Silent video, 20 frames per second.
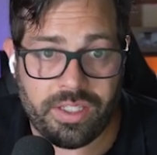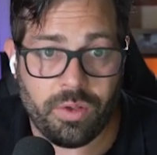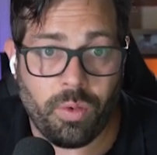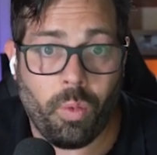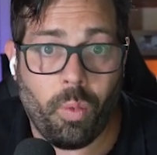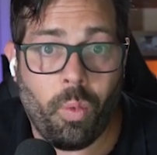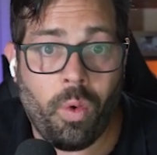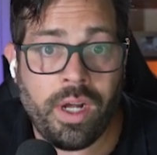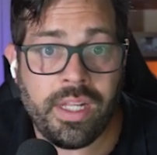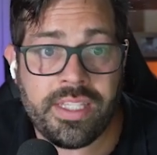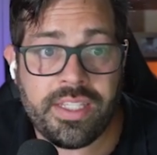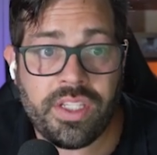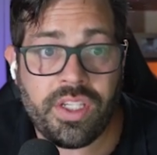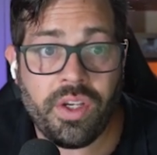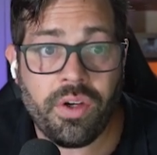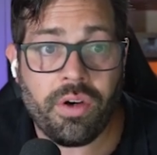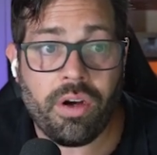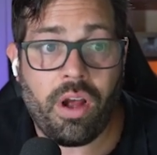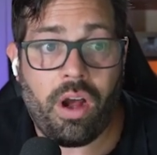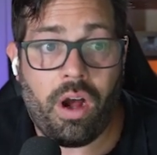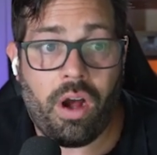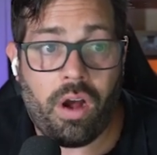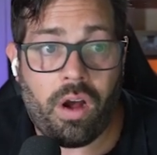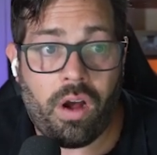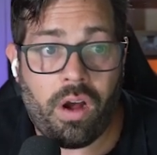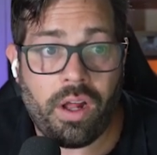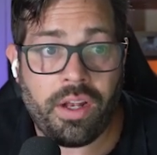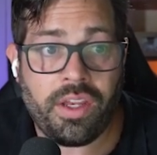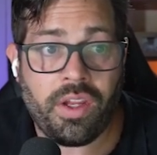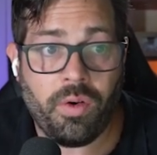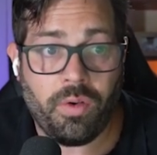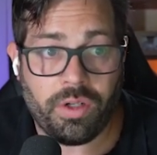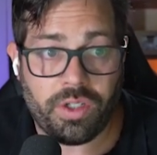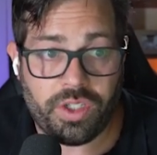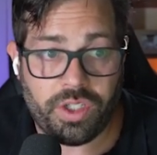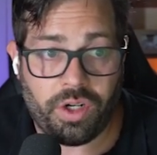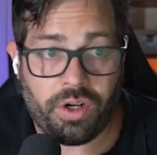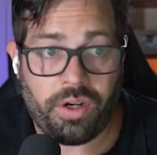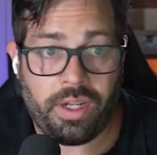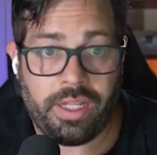So once you're on your
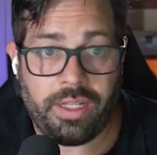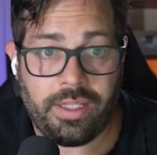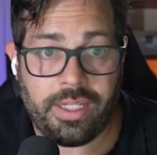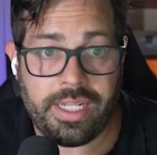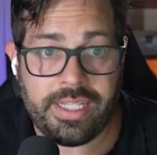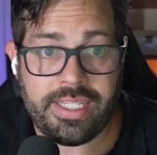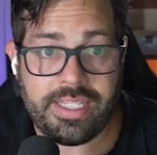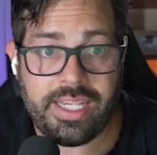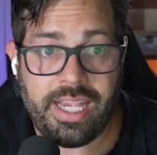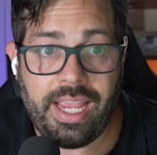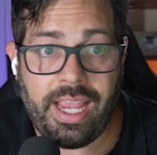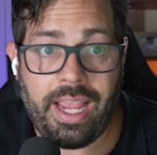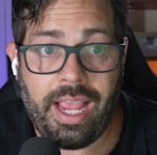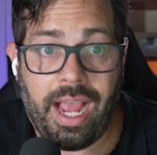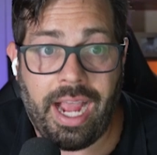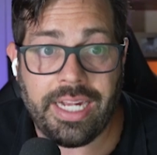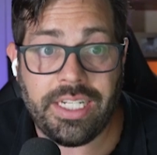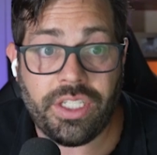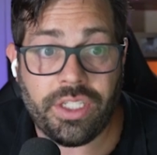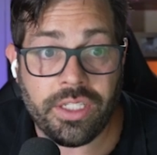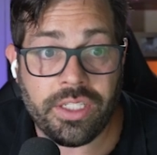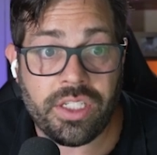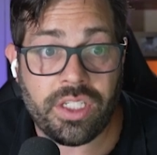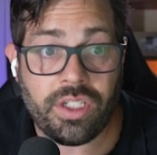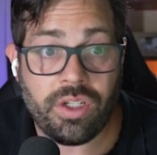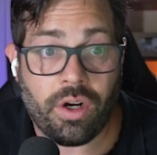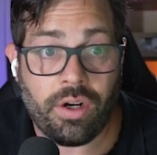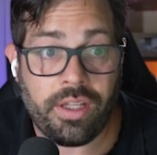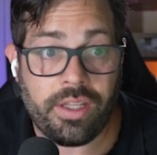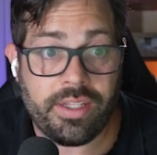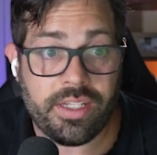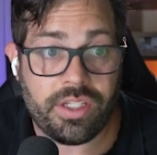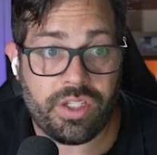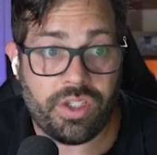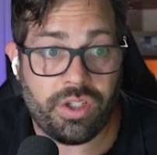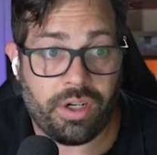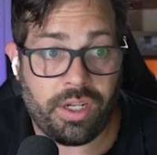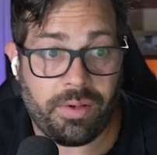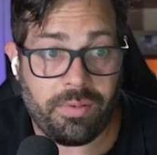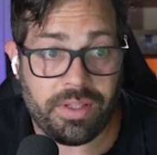journey, let's say I just started this
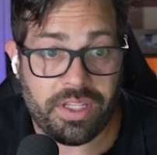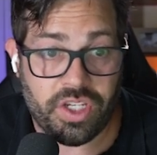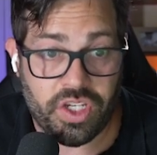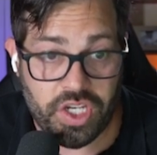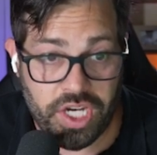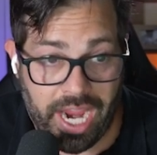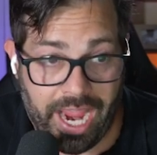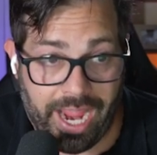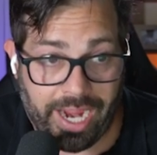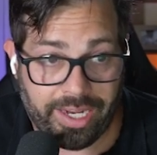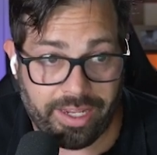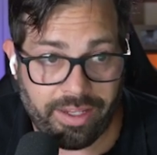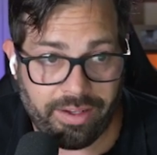journey with Jack,